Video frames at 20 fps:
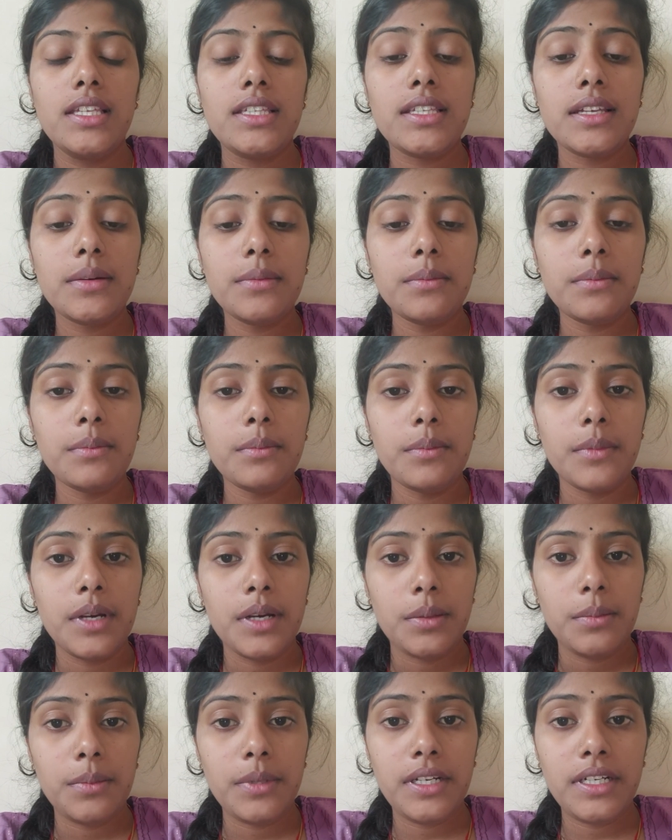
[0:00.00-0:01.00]
Some
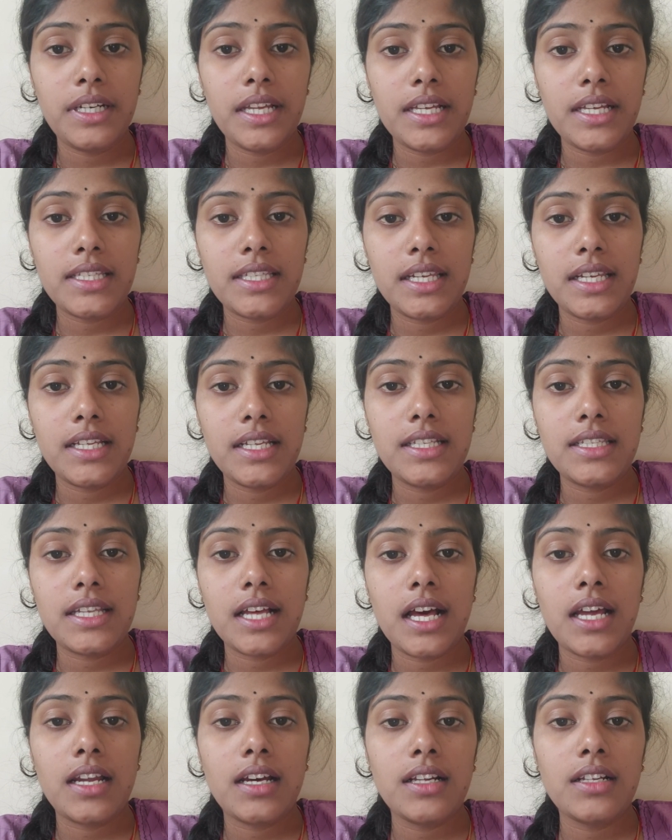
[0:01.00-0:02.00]
beta cells
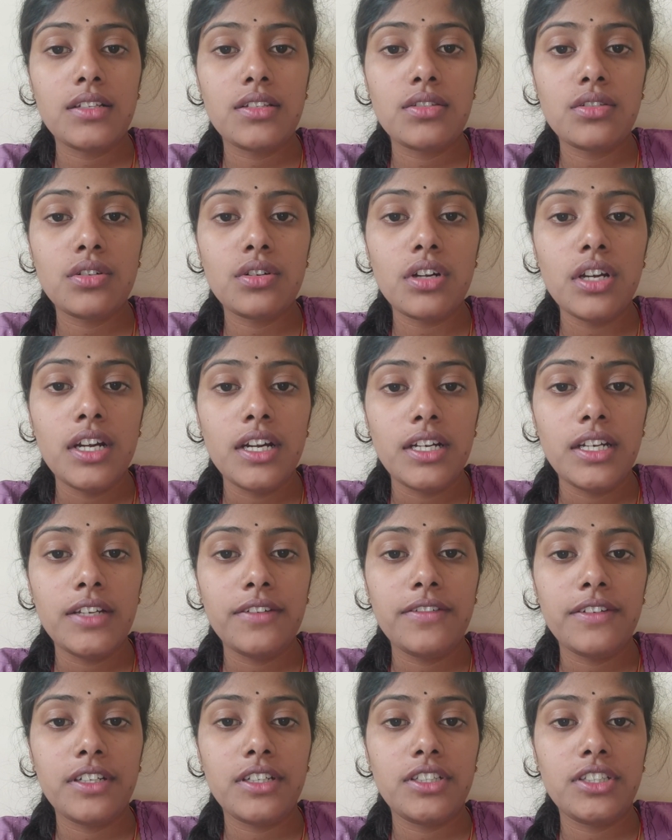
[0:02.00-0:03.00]
are also
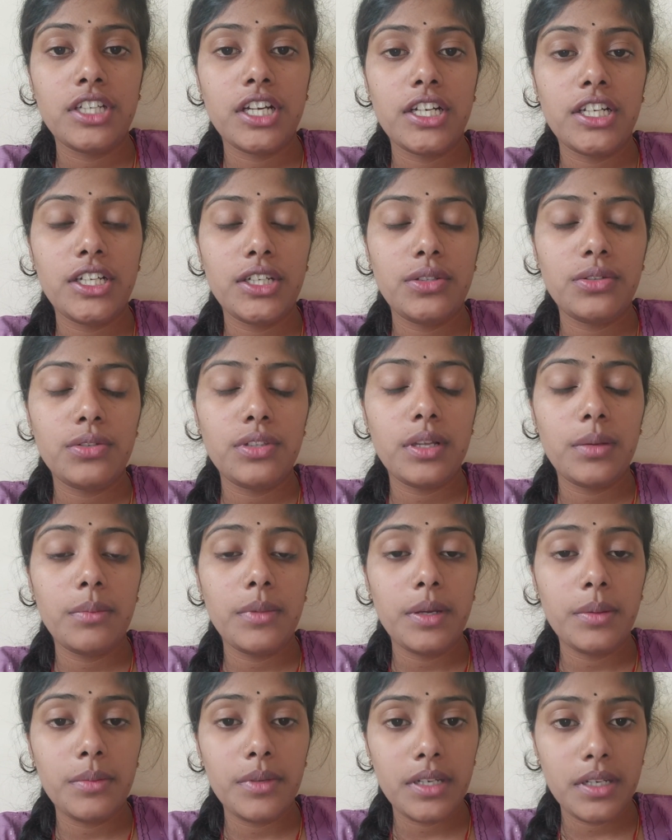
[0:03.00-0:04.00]
differentiated into the
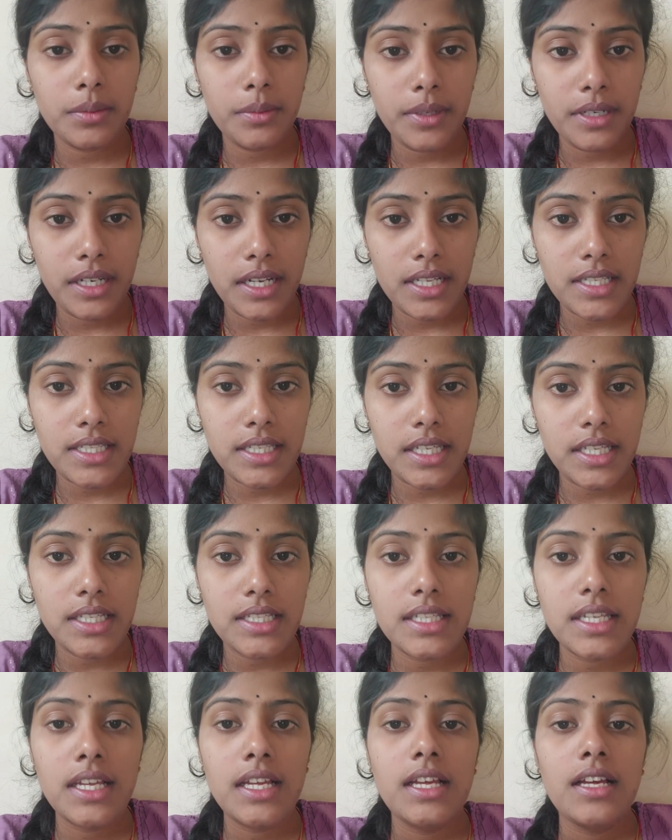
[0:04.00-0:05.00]
memory beta
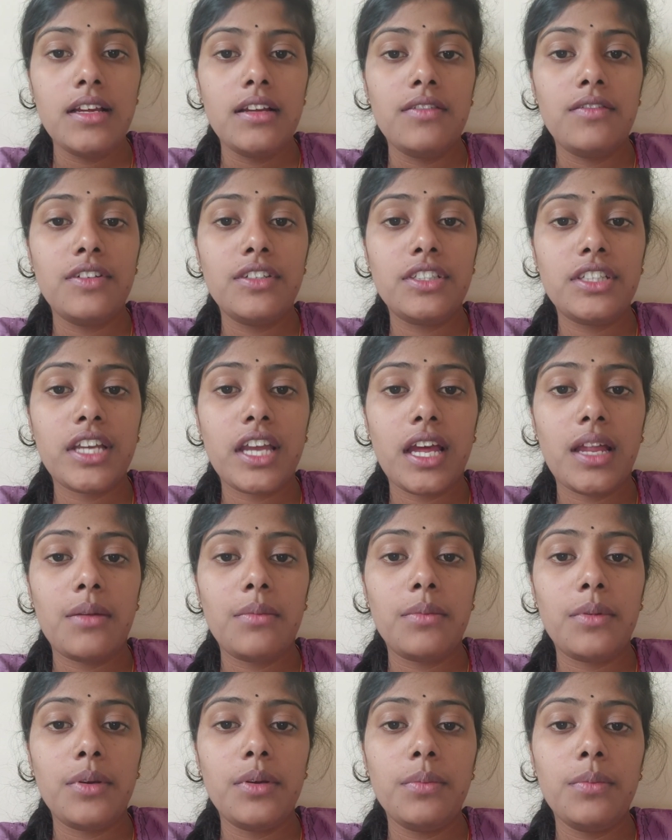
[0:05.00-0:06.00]
cells, which
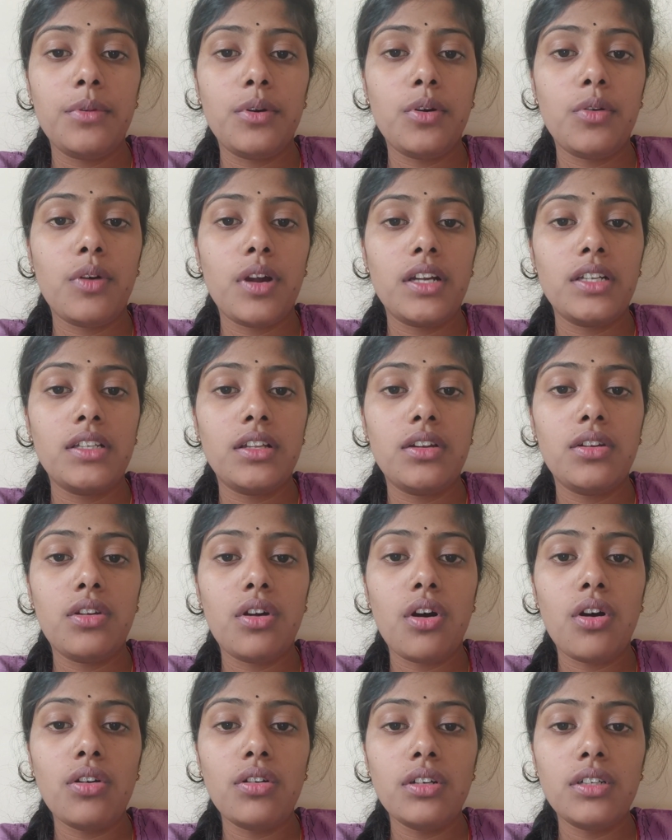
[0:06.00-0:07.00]
can be provide the
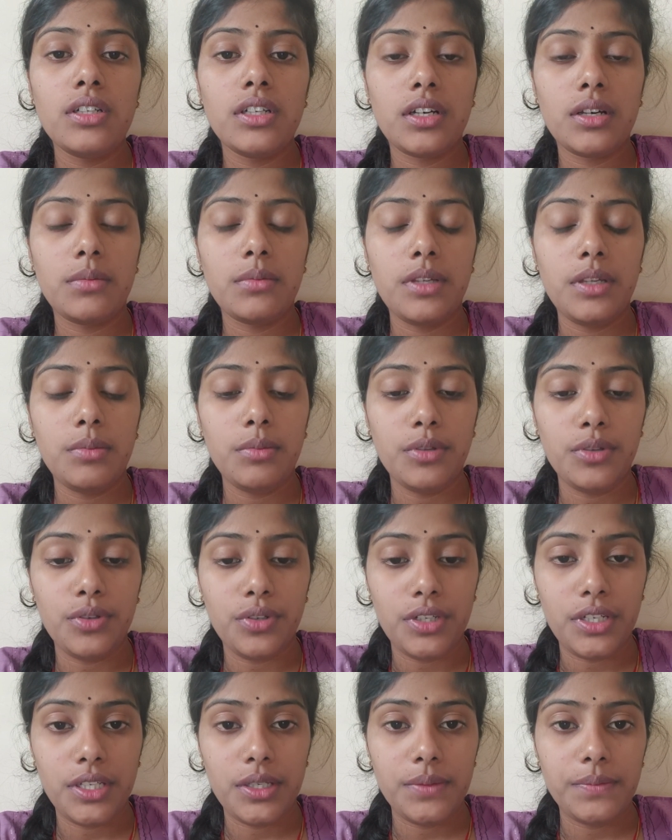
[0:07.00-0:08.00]
long-term
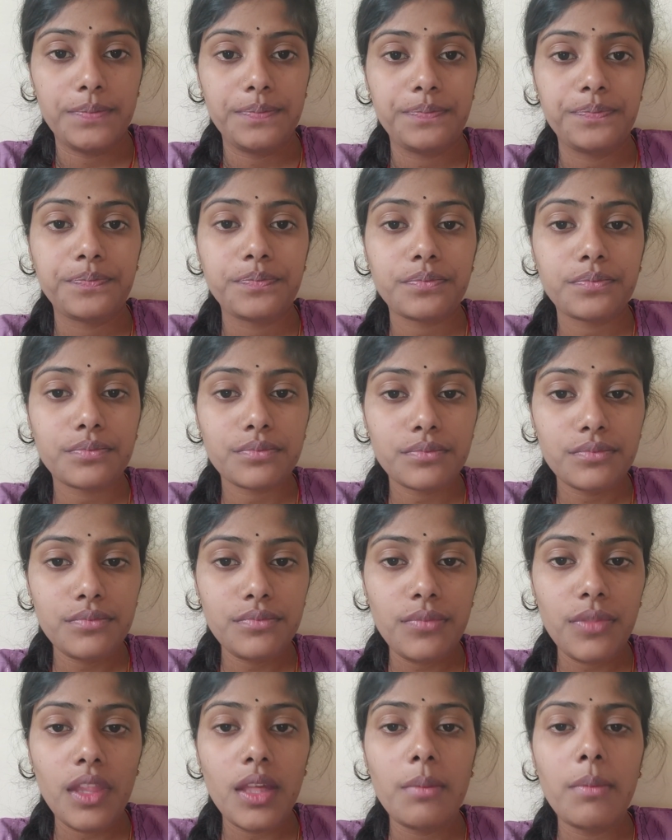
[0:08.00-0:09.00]
immunity
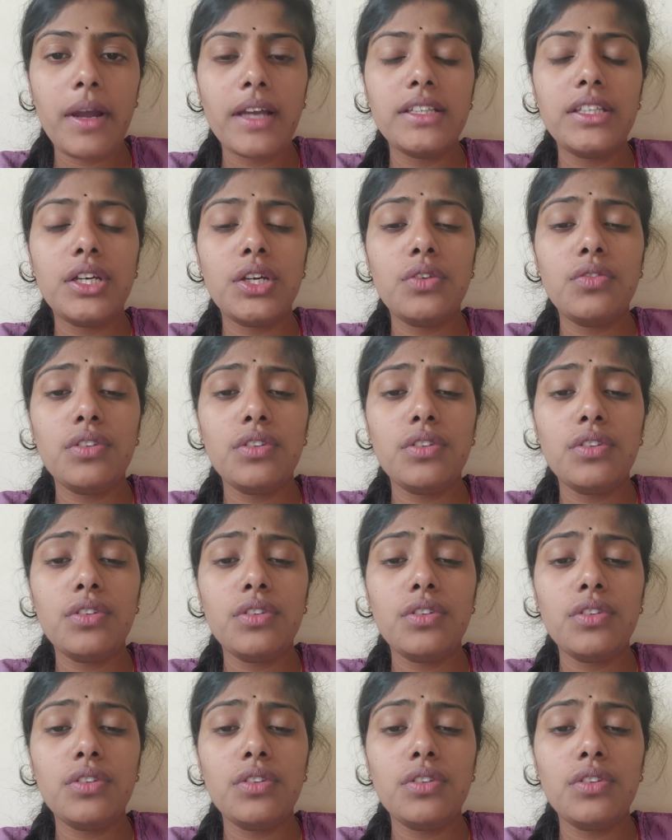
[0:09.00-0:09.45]
by the